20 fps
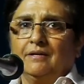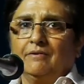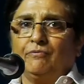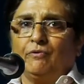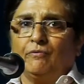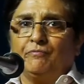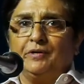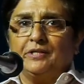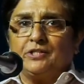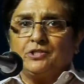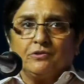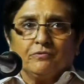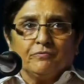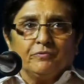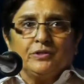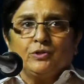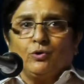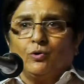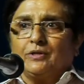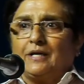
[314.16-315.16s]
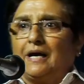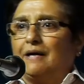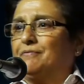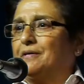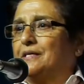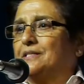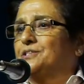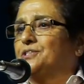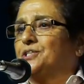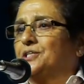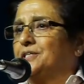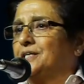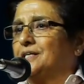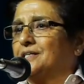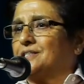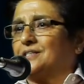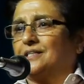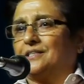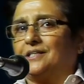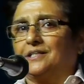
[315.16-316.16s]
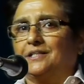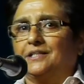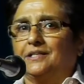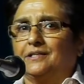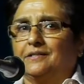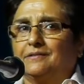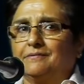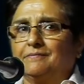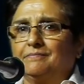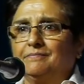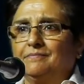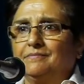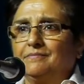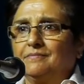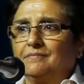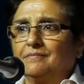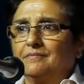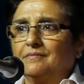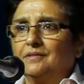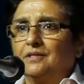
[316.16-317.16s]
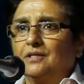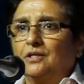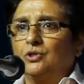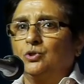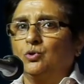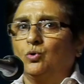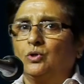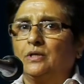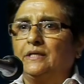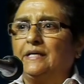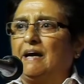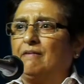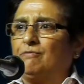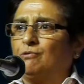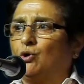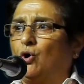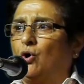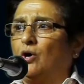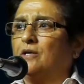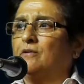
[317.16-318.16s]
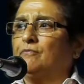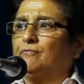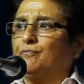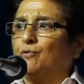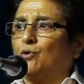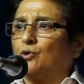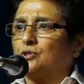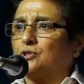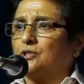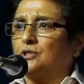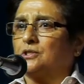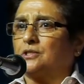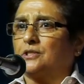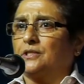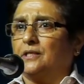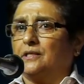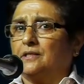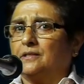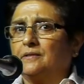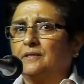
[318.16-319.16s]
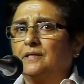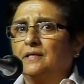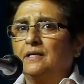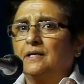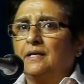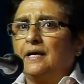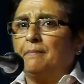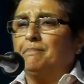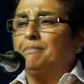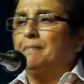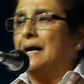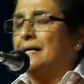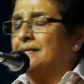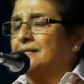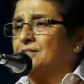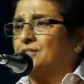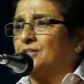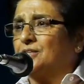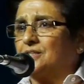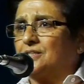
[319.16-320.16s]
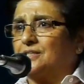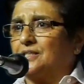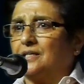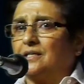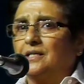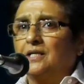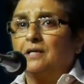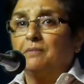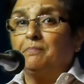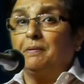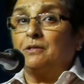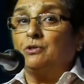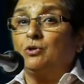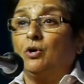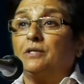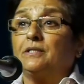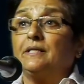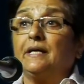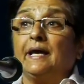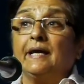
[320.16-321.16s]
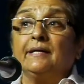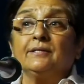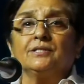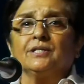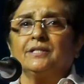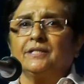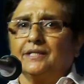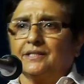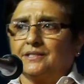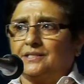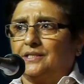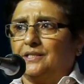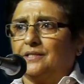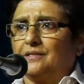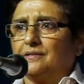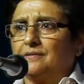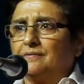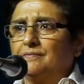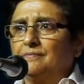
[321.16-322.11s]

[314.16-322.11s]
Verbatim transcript: for which we don't have engineers sitting here. You only have law enforcers here, managers here, but not engineers here.